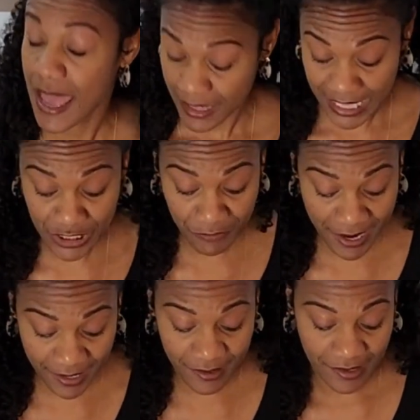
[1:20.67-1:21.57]
That's
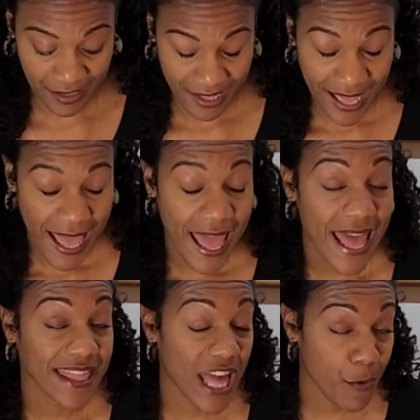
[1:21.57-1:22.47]
right.
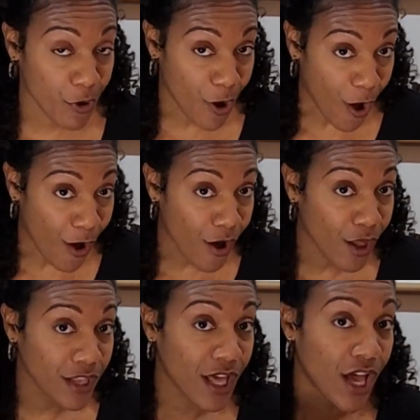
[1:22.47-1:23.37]
They were
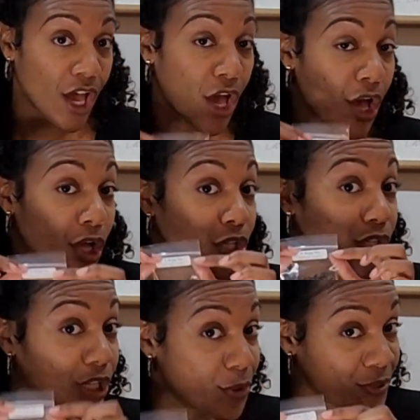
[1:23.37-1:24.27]
all
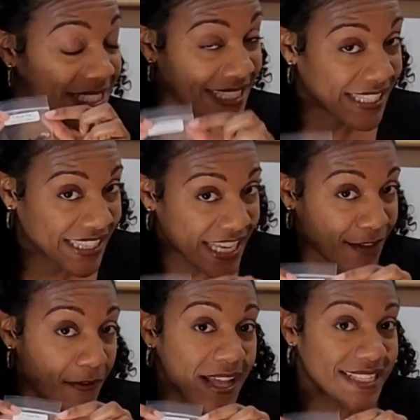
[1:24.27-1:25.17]
loose
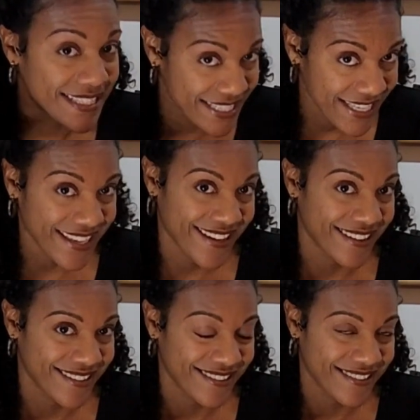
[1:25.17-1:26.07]
leaf tea.
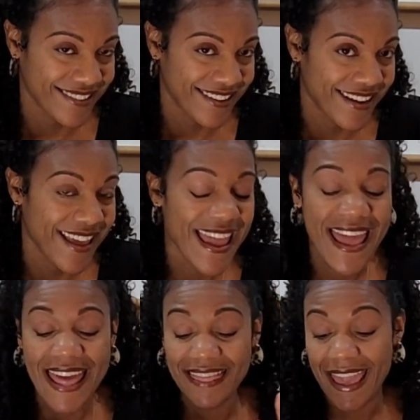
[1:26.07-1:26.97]

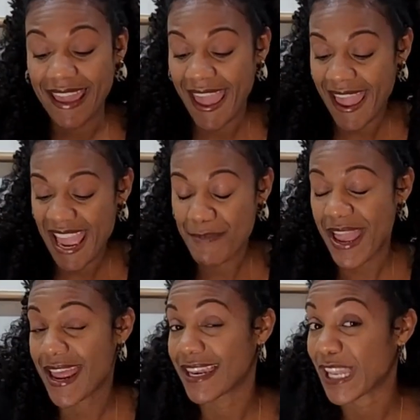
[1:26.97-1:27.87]
They came
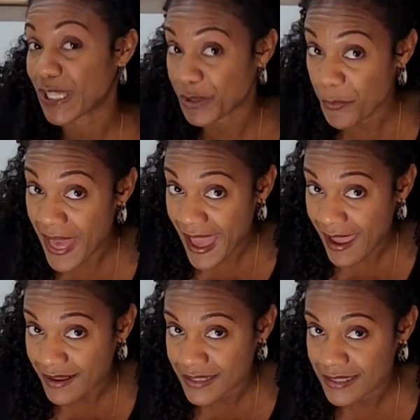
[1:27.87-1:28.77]
in little
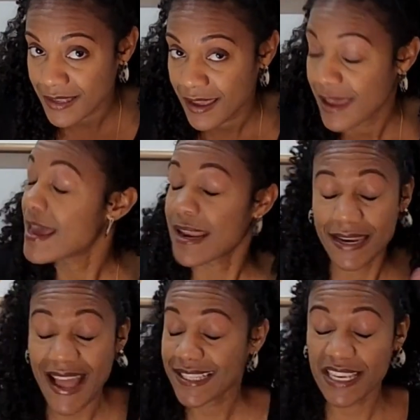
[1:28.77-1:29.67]
bags,
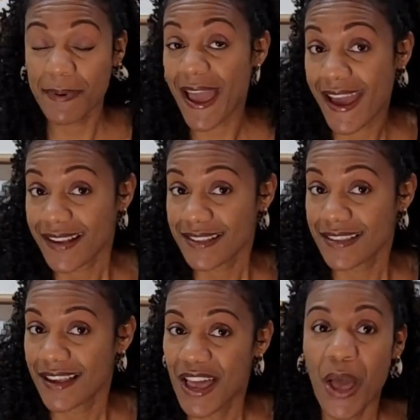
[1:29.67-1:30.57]
not tea bags,
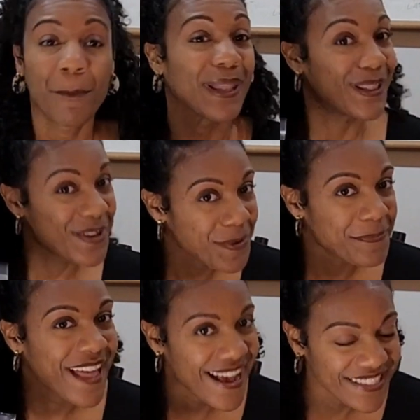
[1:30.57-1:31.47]
but little
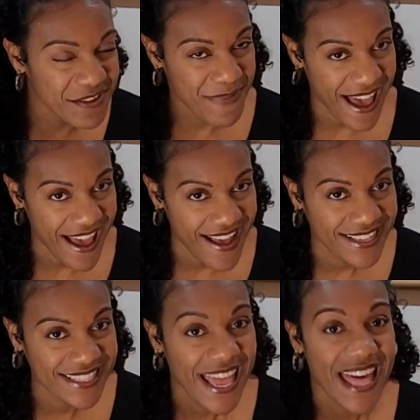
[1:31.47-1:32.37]
plastic
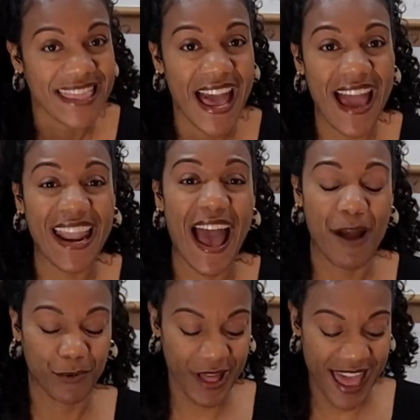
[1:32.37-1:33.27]
bags that I
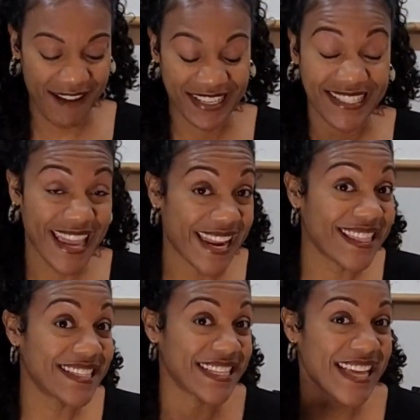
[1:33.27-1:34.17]
will have to take the
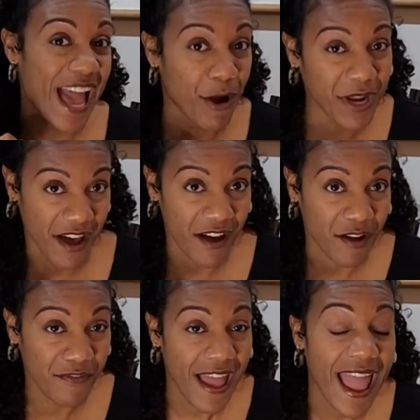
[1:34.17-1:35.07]
tea out
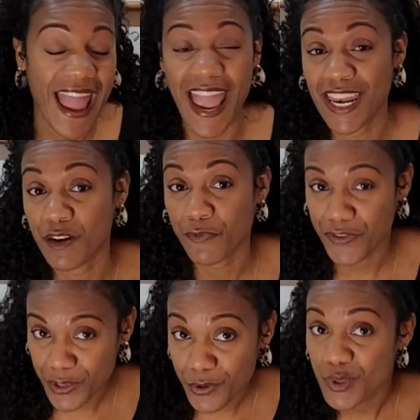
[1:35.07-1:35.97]
of and
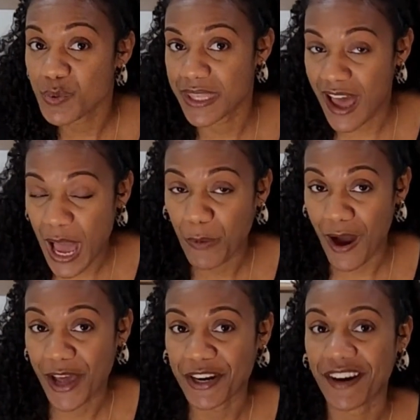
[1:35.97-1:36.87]
infuse with hot
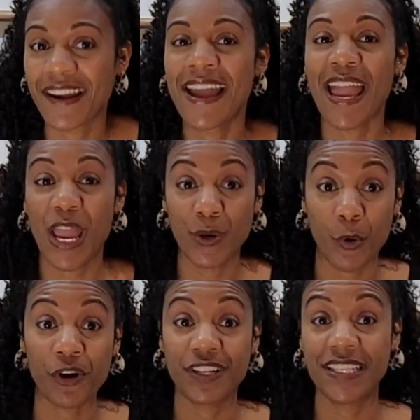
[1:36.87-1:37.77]
water in
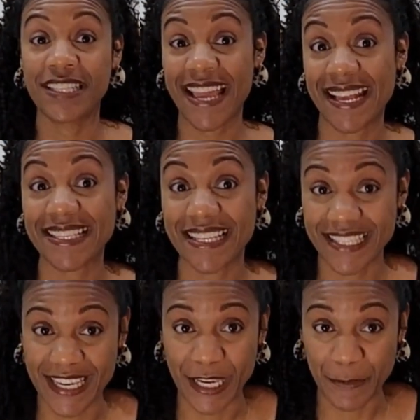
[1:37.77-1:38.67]
order to taste the
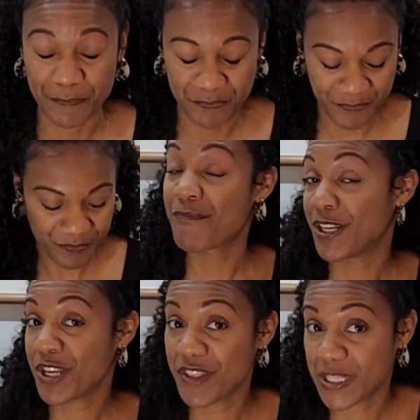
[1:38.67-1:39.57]
tea. I've
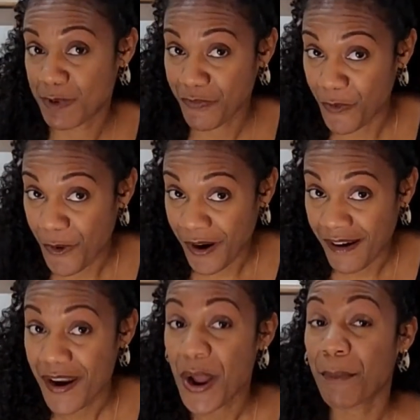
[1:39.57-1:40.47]
mentioned this before,
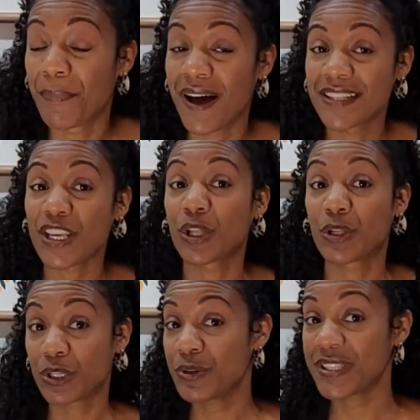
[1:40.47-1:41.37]
but
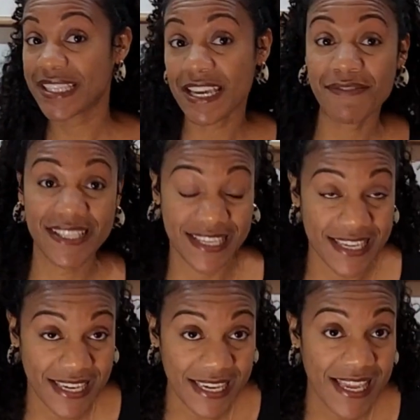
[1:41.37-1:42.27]
loose leaf
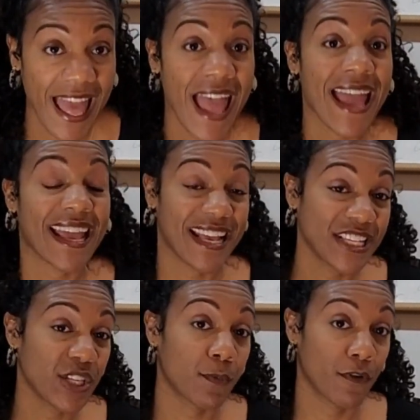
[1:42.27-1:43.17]
tea is
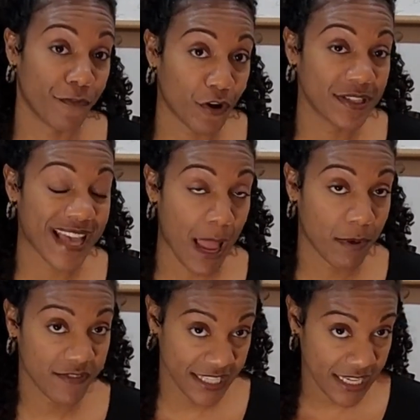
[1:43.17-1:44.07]
the preferred type
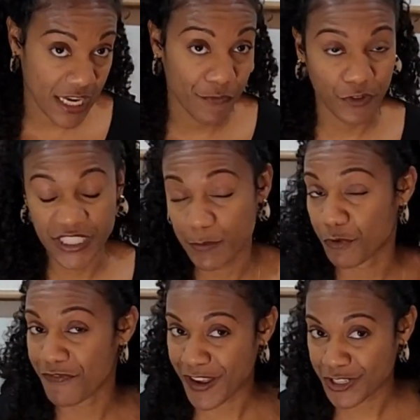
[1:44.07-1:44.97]
of tea for tea
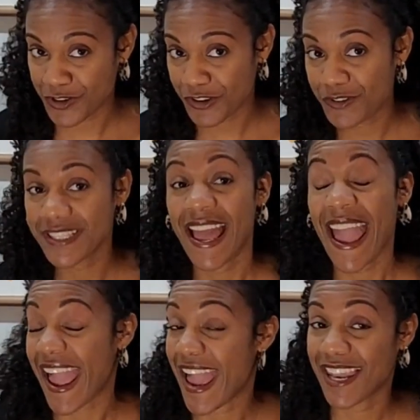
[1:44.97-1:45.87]
professionals
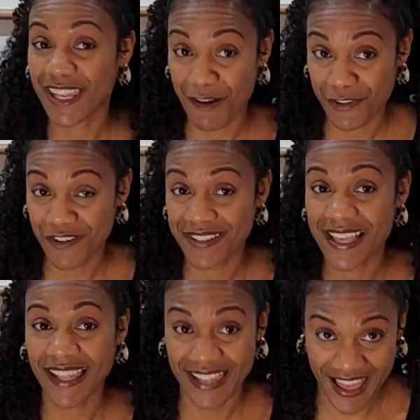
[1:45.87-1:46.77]
and lovers
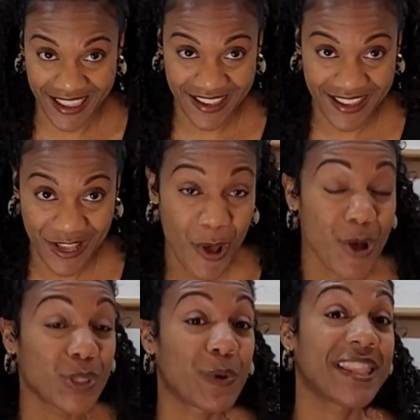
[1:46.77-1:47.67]
alike.
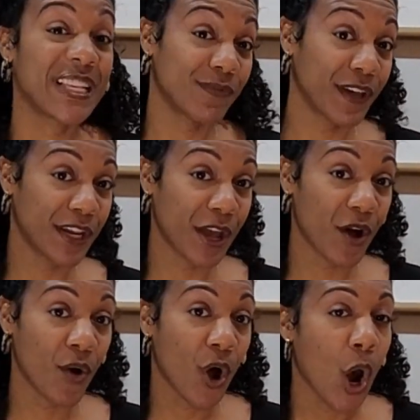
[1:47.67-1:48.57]
So in this
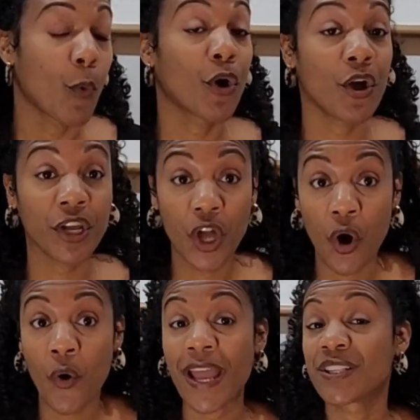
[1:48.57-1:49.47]
video, we're going to
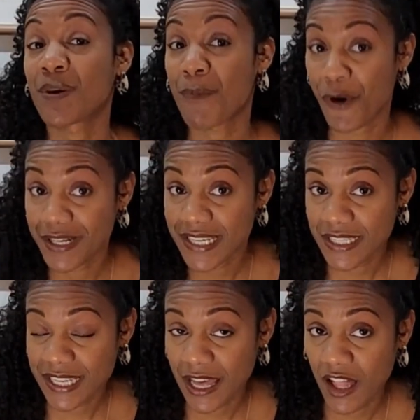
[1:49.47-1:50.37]
go into more
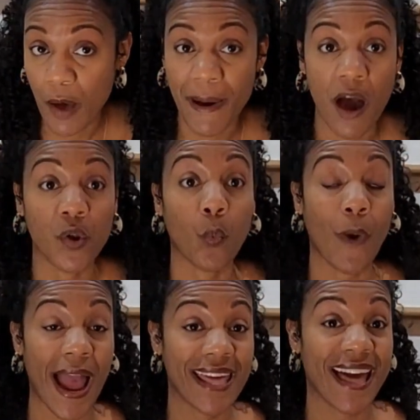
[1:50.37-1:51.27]
detail about
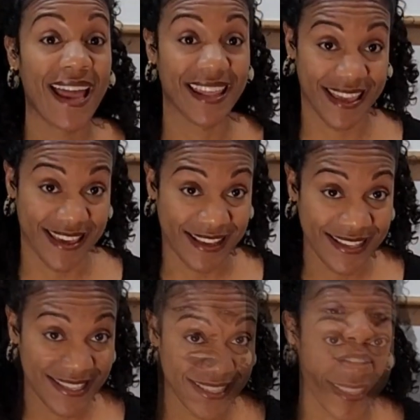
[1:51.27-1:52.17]
why that is.
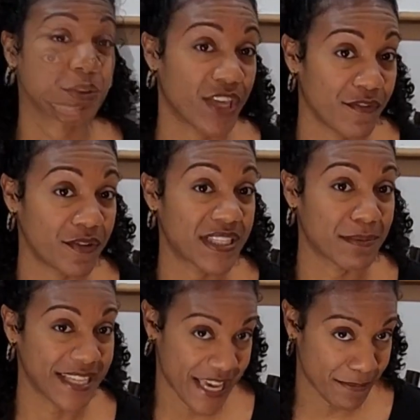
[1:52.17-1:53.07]
I'll also give you some
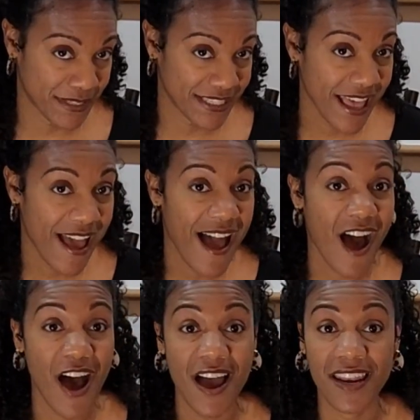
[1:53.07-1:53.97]
tips
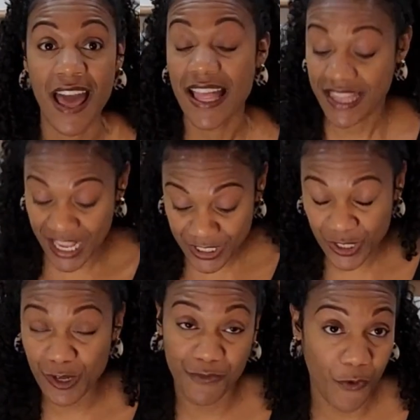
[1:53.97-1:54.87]
on things to
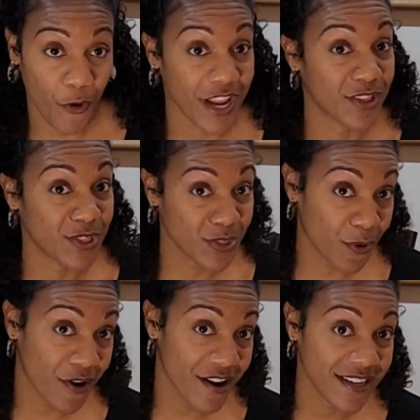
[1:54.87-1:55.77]
look for in the
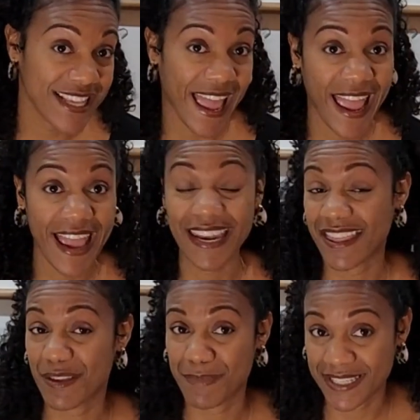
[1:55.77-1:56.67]
stores and in
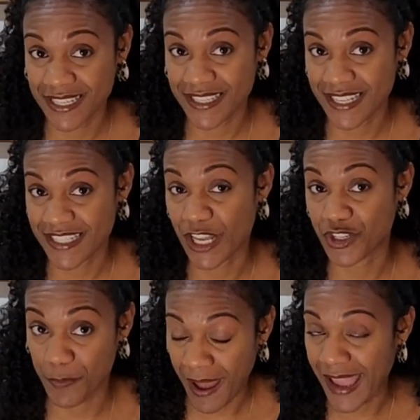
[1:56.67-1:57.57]
the businesses that
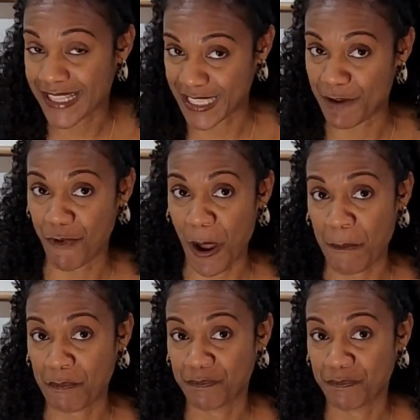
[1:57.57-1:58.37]
you're buying tea from.